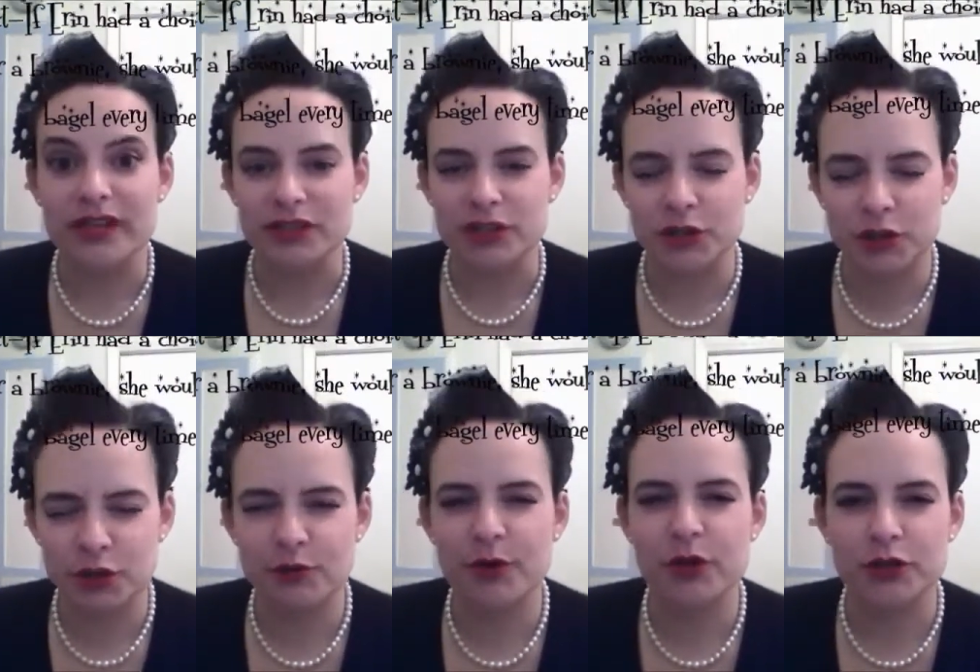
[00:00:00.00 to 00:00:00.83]
It's
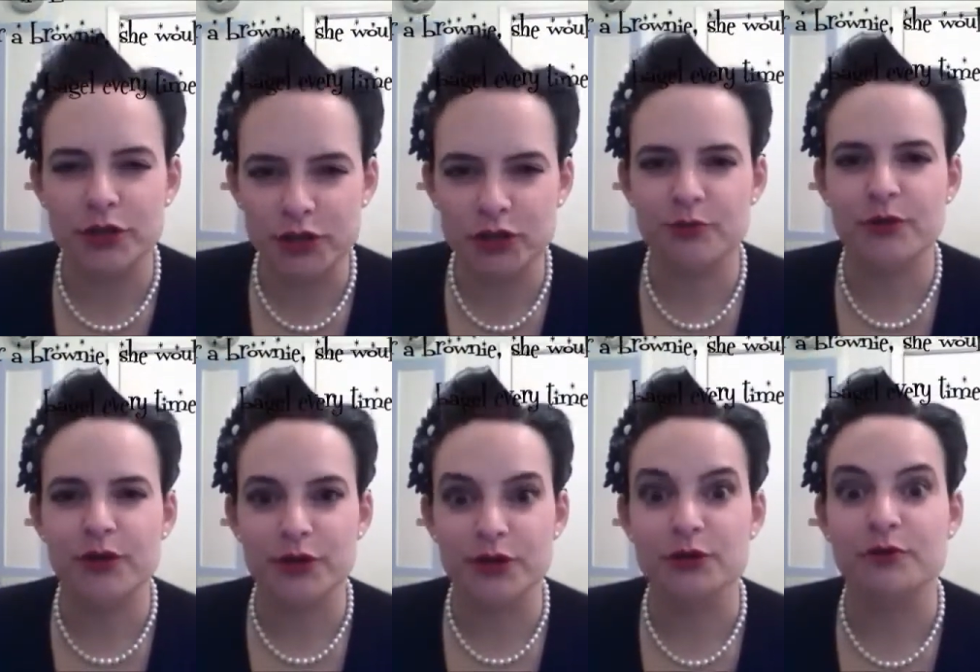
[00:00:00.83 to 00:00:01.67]
super
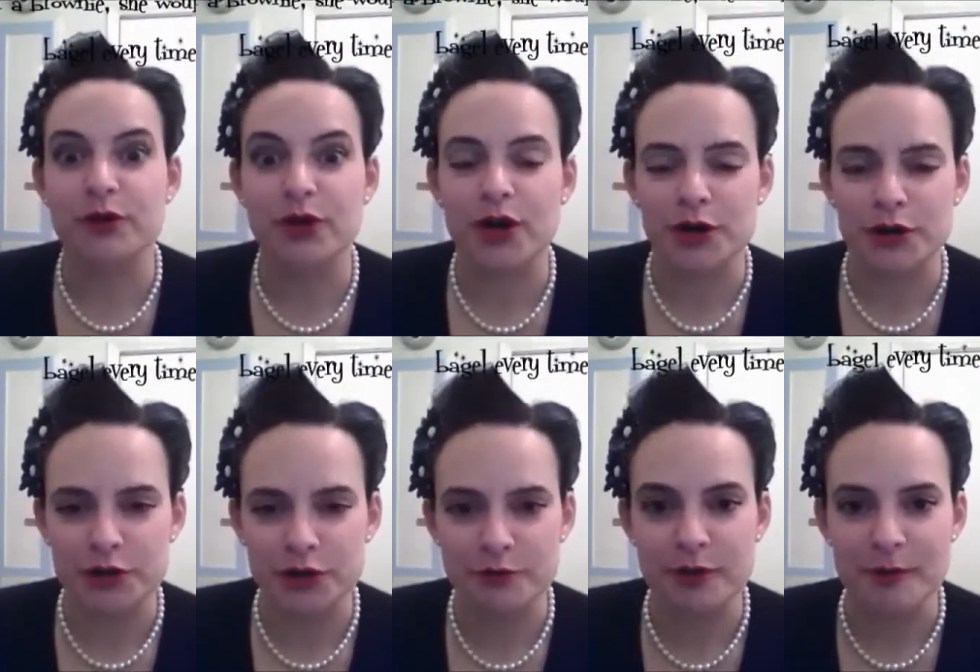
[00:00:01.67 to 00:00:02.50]
duper duper
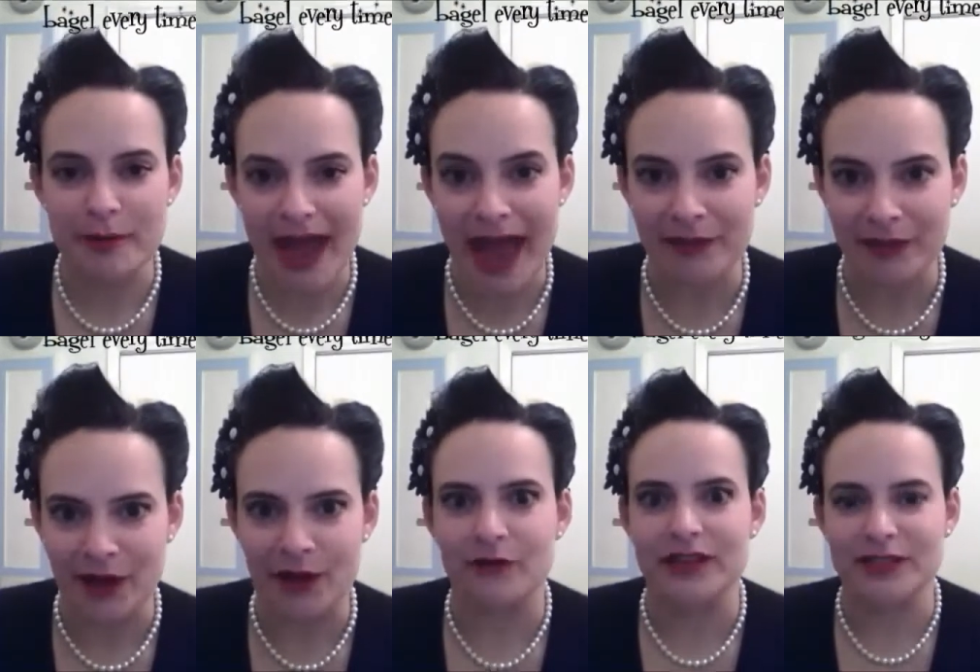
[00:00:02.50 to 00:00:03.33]
duper matte
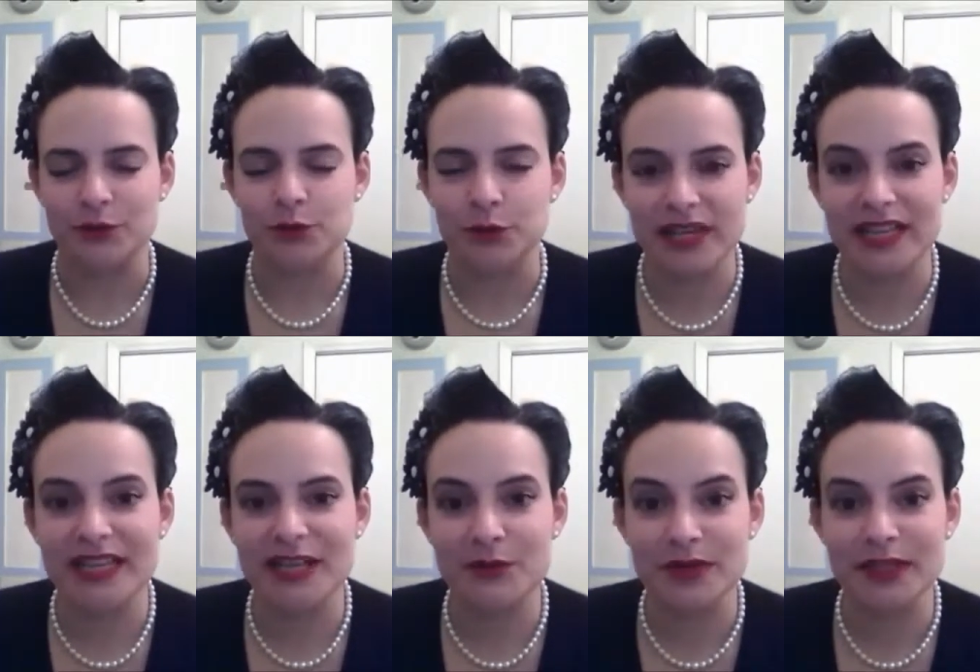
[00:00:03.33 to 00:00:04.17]
though. It's
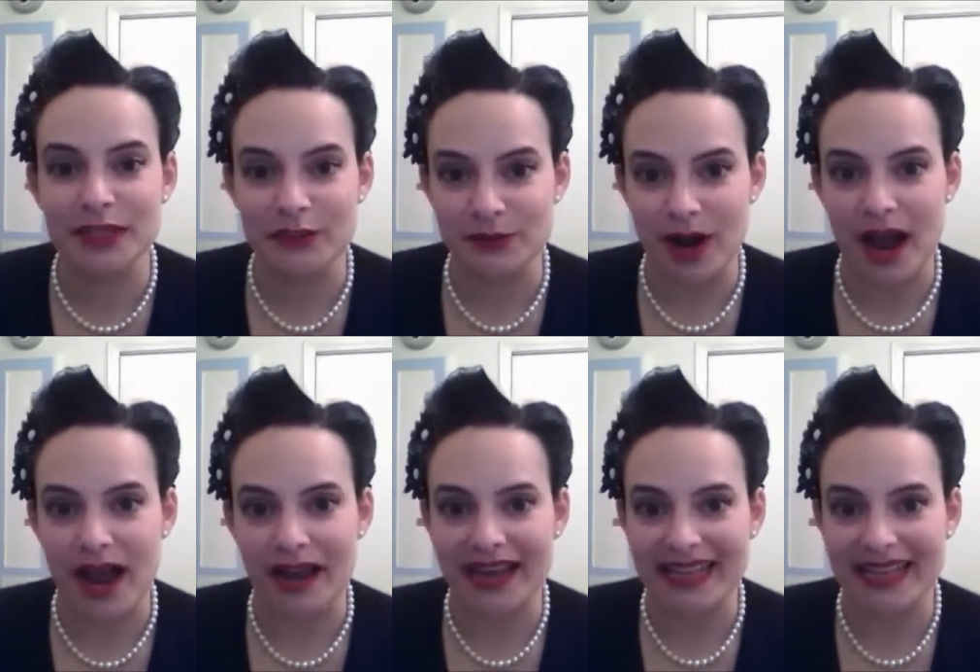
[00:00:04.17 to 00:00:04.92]
really, really dry.